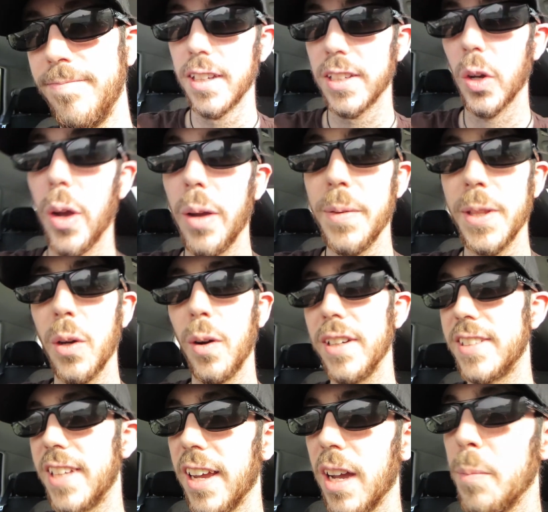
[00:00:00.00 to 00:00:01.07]
So even though I
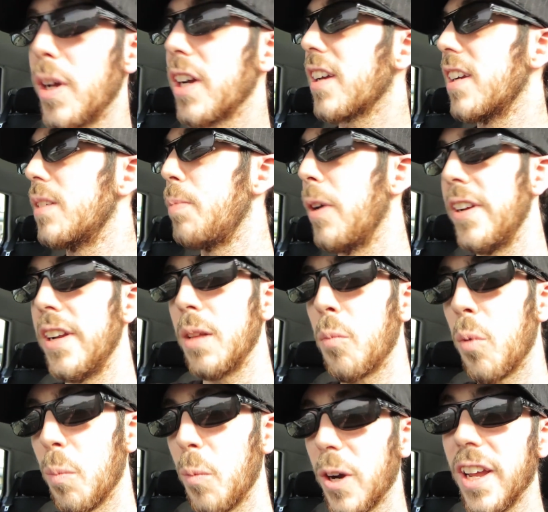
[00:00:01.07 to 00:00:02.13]
say I'm not gonna spend any
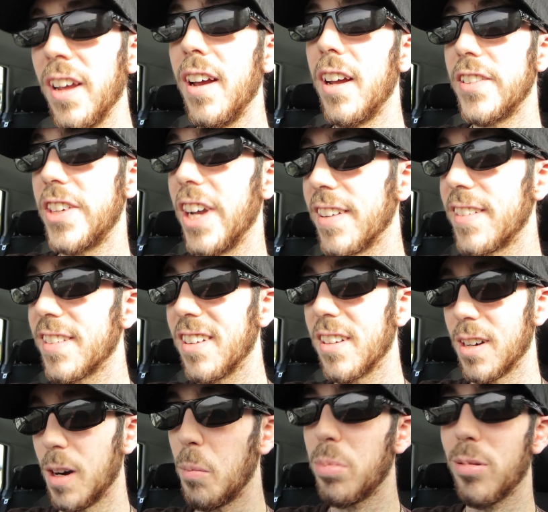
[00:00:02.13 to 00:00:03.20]
more money, chances
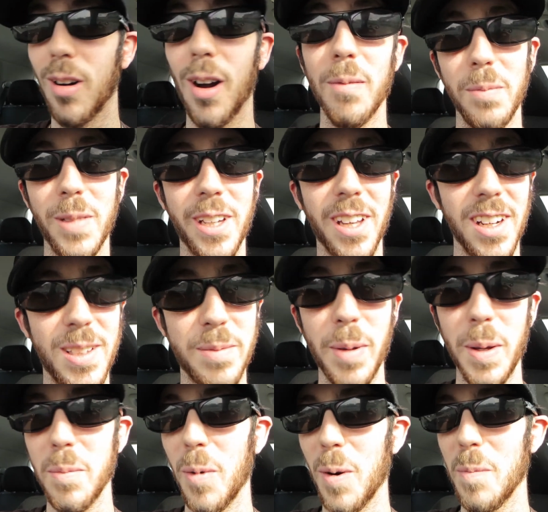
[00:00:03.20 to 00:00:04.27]
are I'm probably gonna
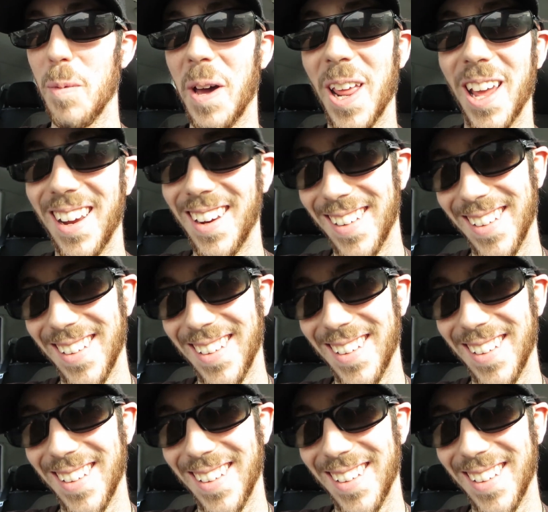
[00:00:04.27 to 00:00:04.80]
spend more money.